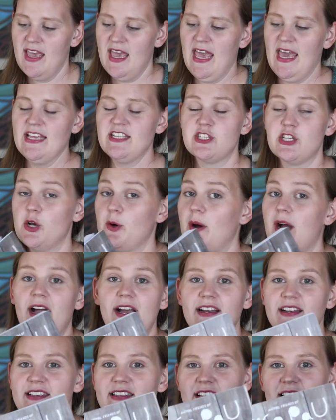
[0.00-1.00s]
And so
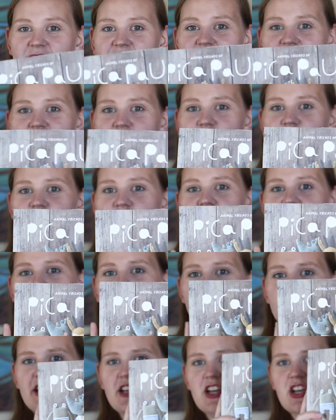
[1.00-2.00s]
I decided I was just
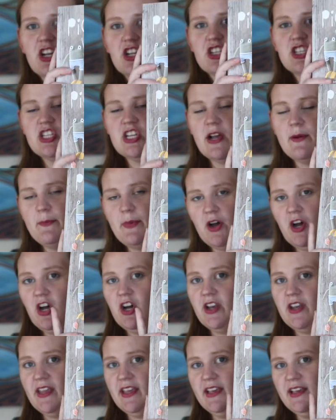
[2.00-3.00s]
going to jump
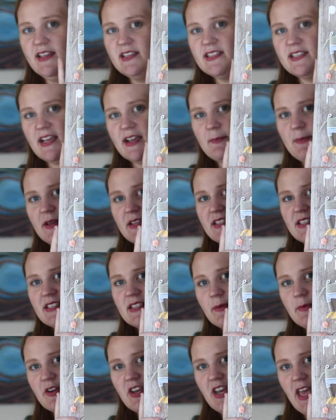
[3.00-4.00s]
on it. I picked this
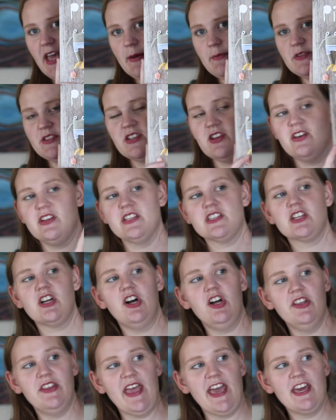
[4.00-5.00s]
up on Amazon. It's
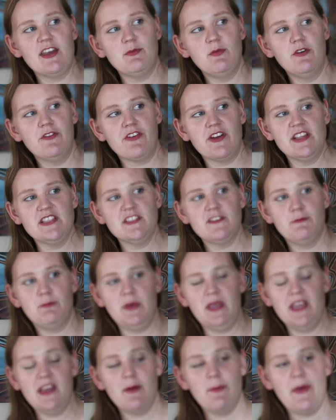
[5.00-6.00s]
called Animal Friends of
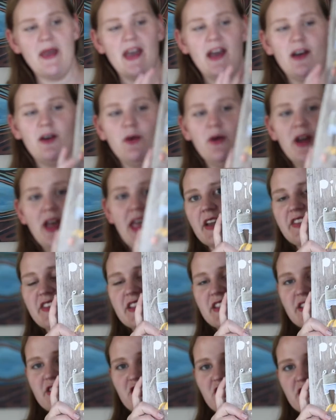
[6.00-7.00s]
Pica Pau, and
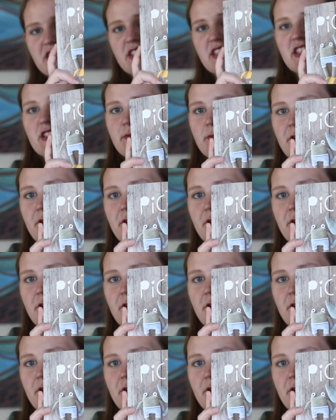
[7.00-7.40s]
this is just this